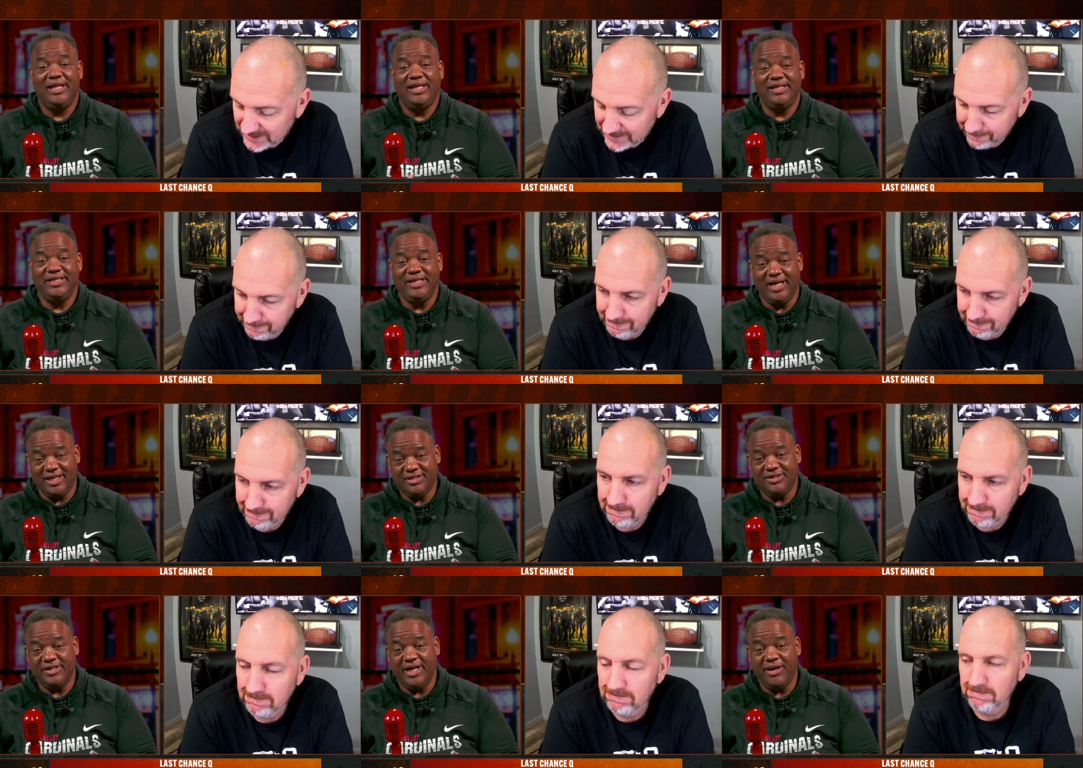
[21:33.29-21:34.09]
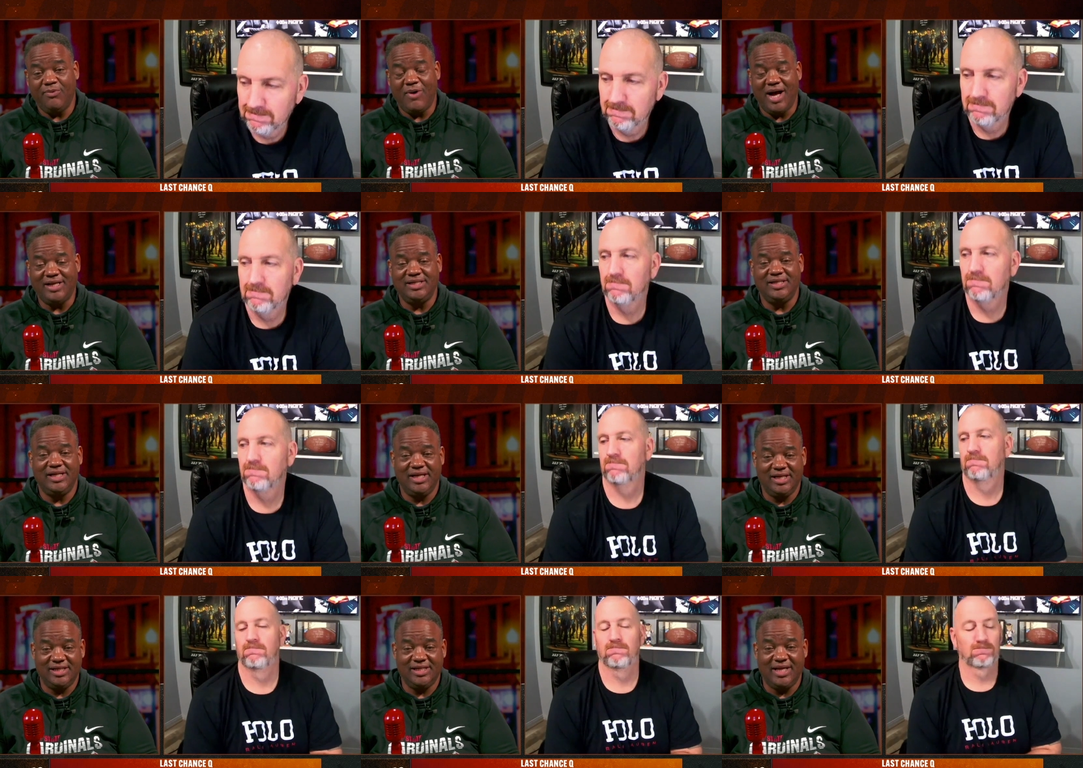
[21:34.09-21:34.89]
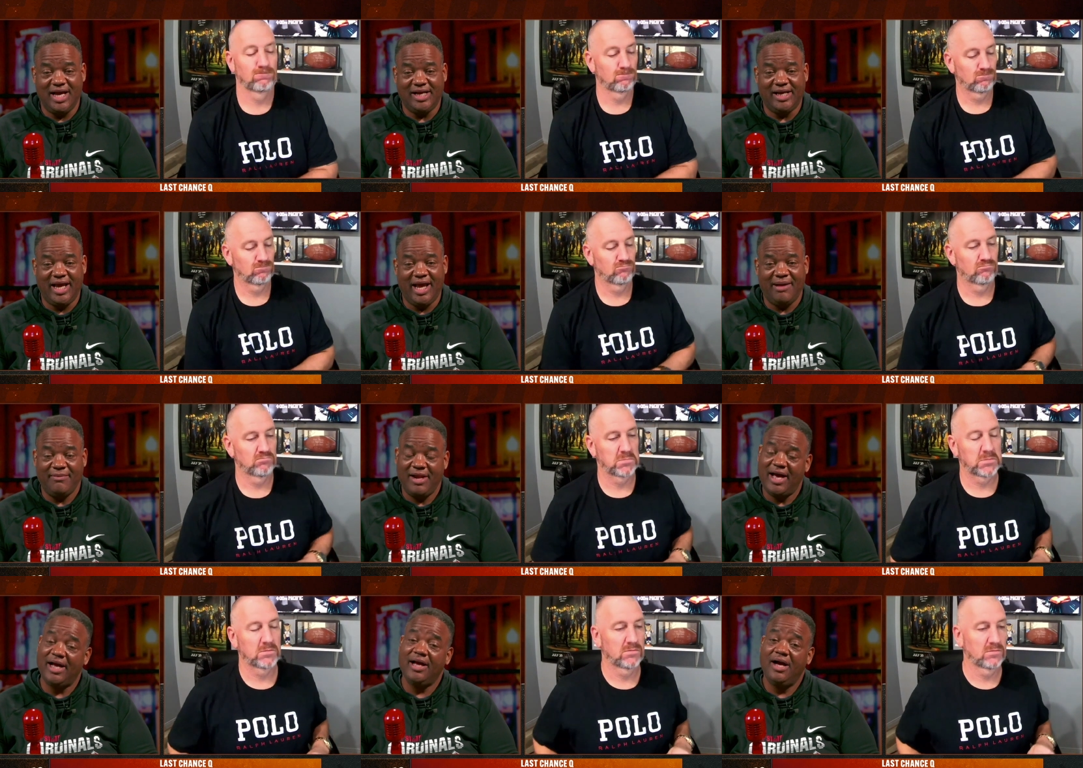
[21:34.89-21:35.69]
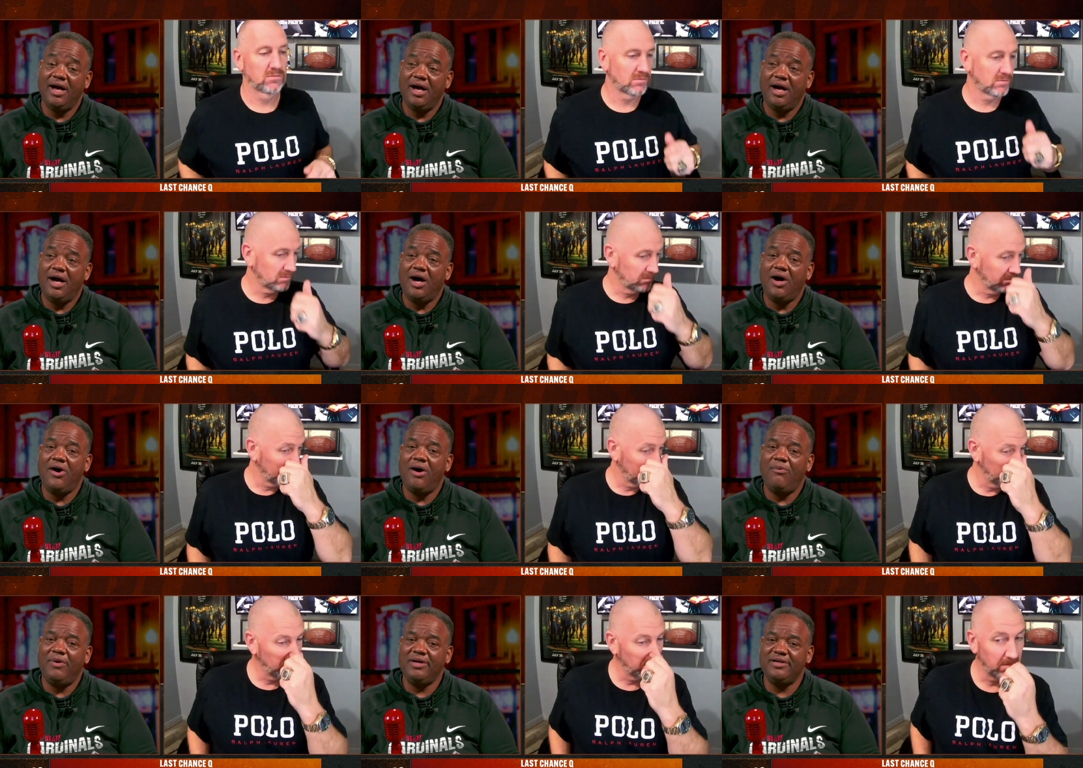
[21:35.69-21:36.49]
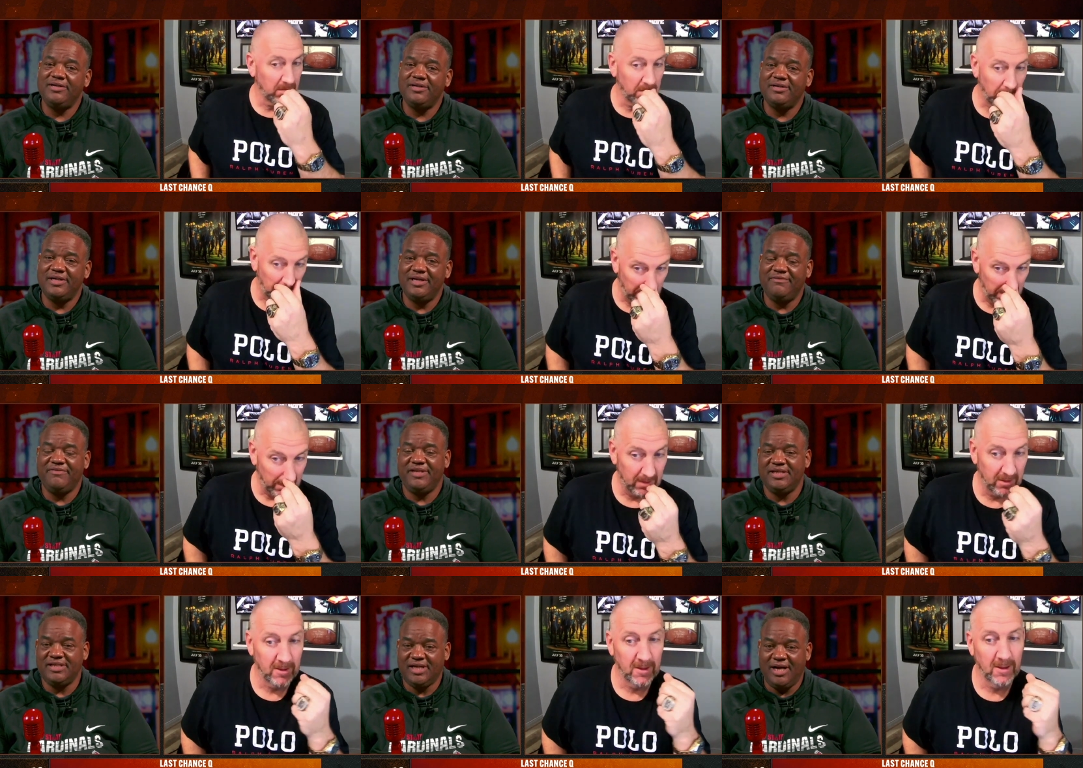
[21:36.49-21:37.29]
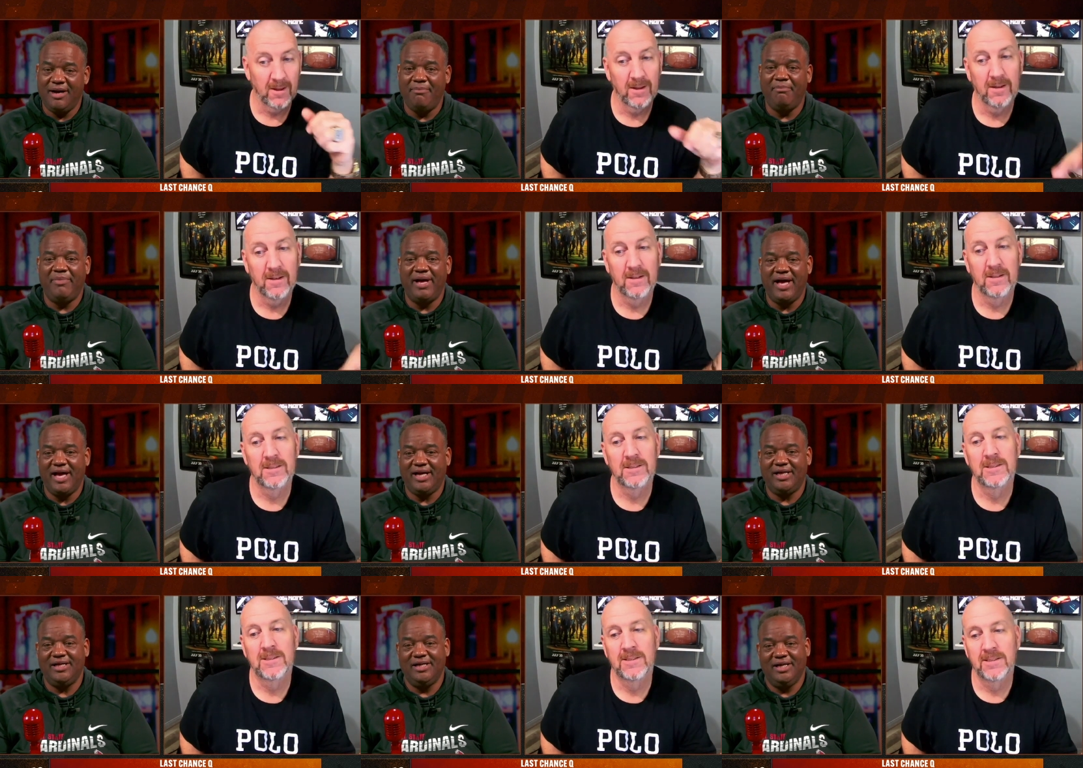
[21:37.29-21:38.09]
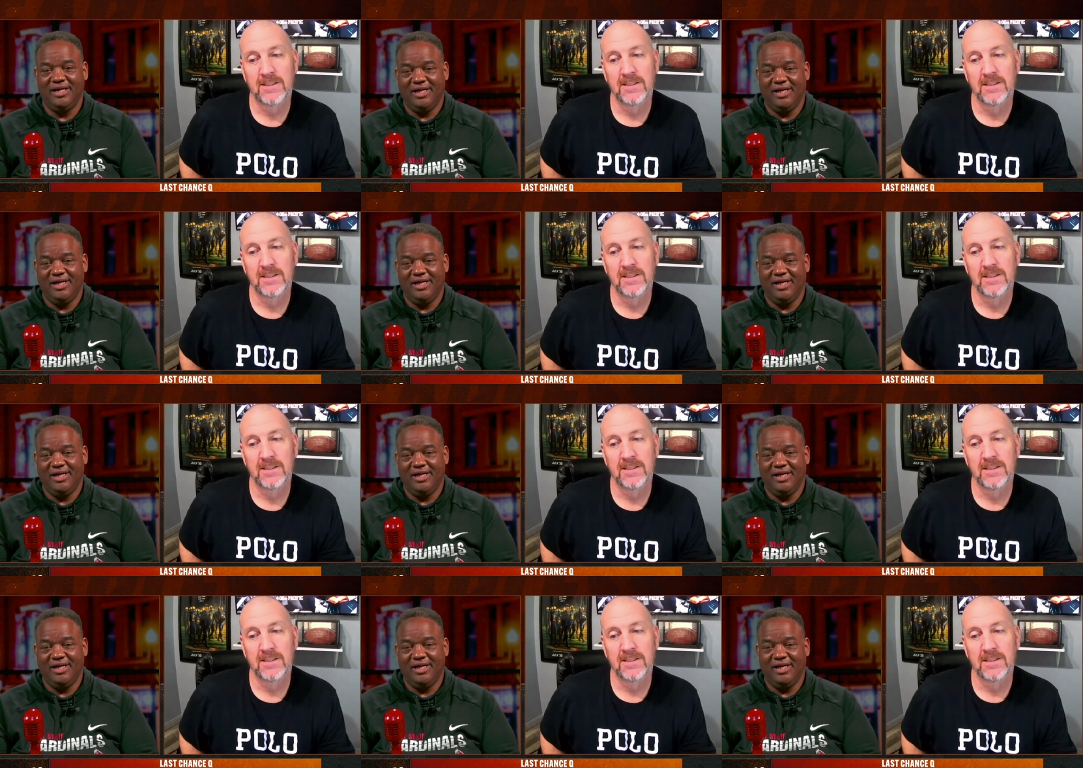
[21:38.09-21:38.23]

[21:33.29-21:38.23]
Speaker 1: yesterday watching the end of that game, like, oh, I wonder if this comeback